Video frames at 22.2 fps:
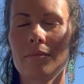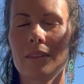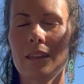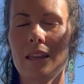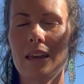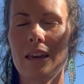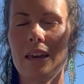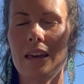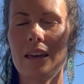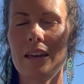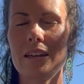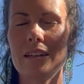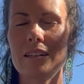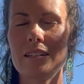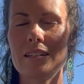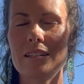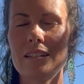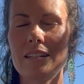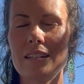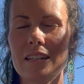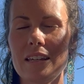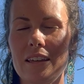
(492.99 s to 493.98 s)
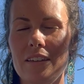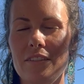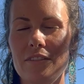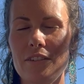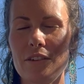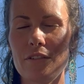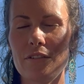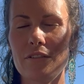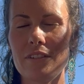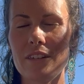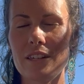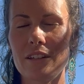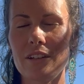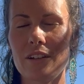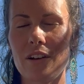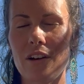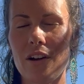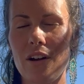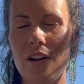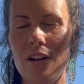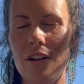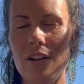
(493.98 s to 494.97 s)
And if you feel
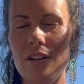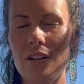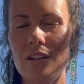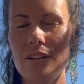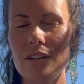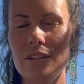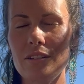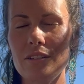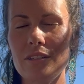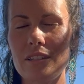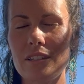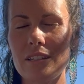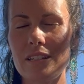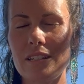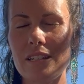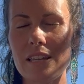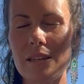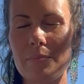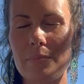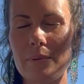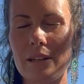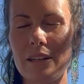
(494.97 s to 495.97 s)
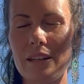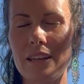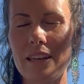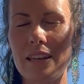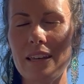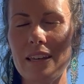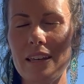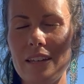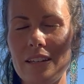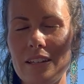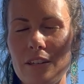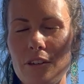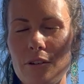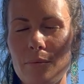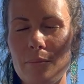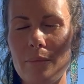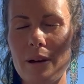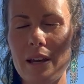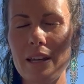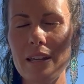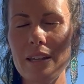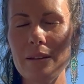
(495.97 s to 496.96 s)
called to deepen in, you
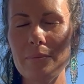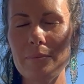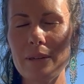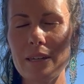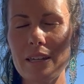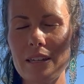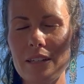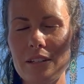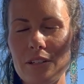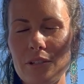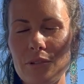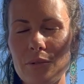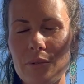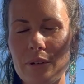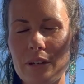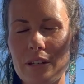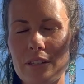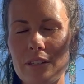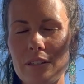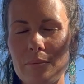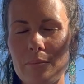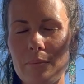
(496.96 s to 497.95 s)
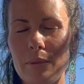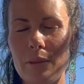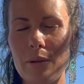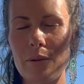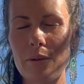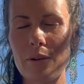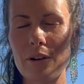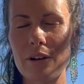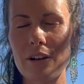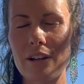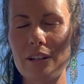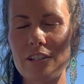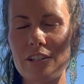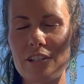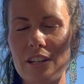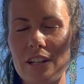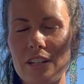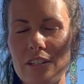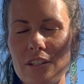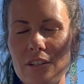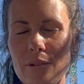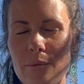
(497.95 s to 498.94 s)
might begin to explore a
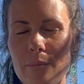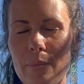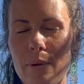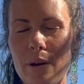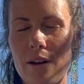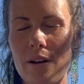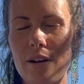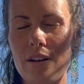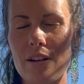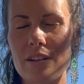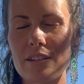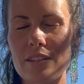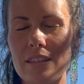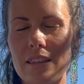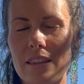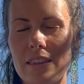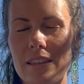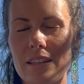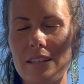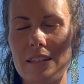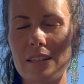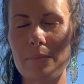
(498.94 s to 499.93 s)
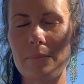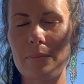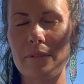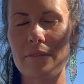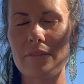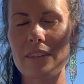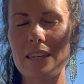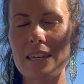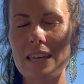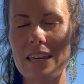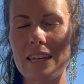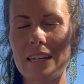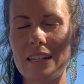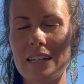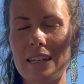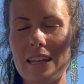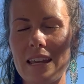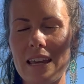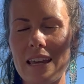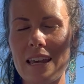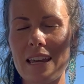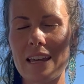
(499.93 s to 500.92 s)
gentle pause at the tip of the
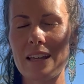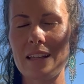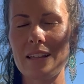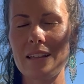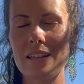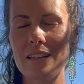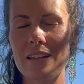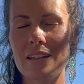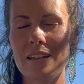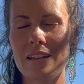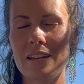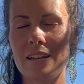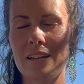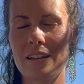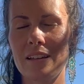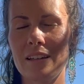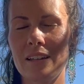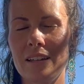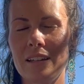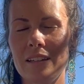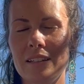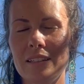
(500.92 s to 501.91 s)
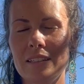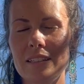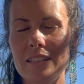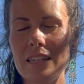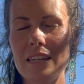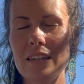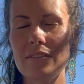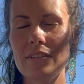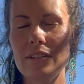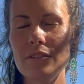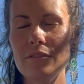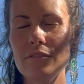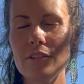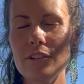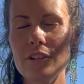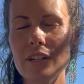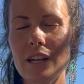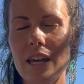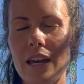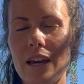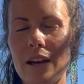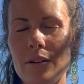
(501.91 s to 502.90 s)
inhale, even for
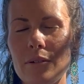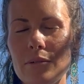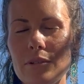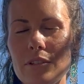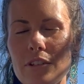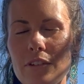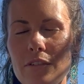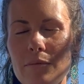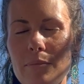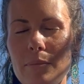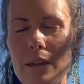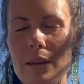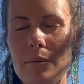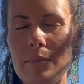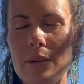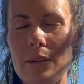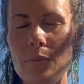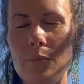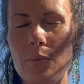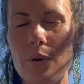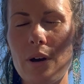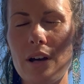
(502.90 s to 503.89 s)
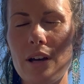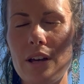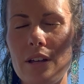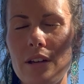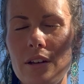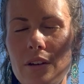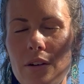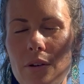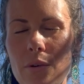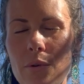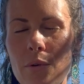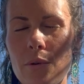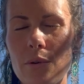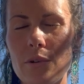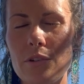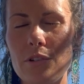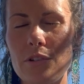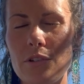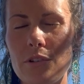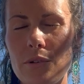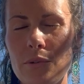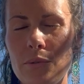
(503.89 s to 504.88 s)
a count of maybe 1 or
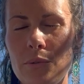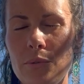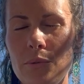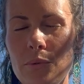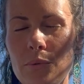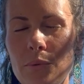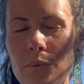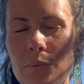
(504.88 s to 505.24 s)
2.